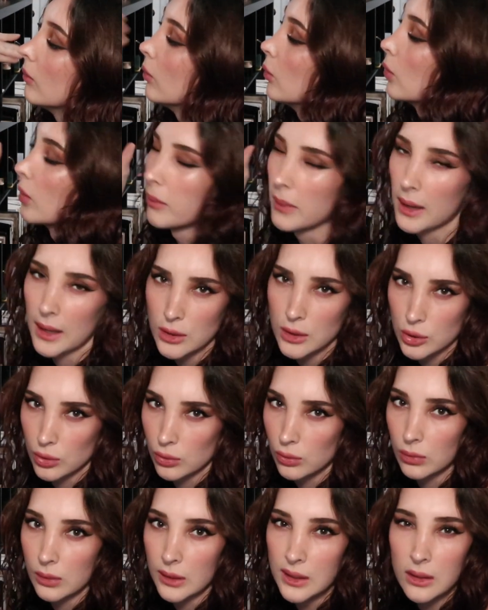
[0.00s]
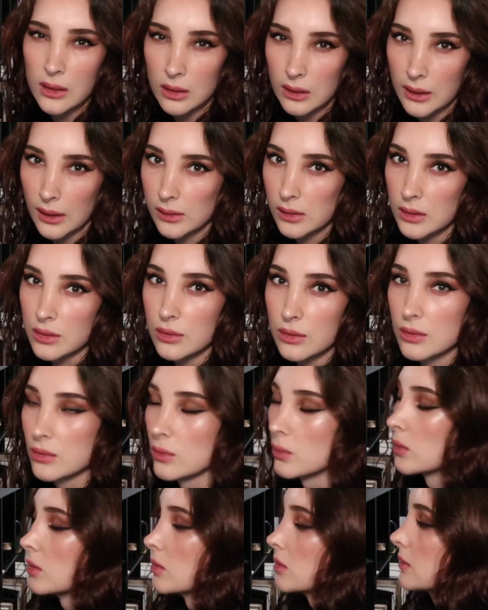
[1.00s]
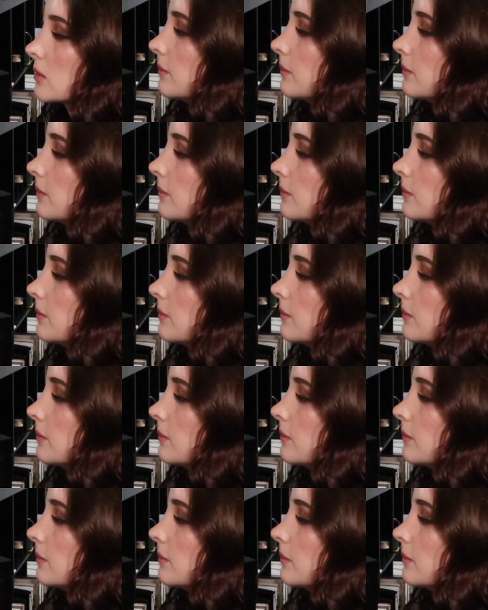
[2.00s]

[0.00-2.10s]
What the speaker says: more magical, like connected to source.